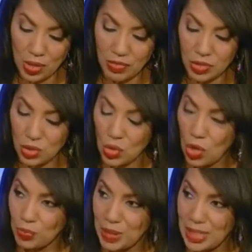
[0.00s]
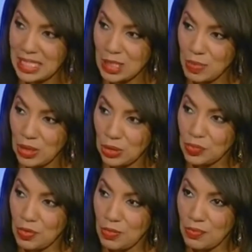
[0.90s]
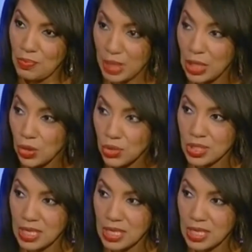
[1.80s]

the so-called piecemeal bills.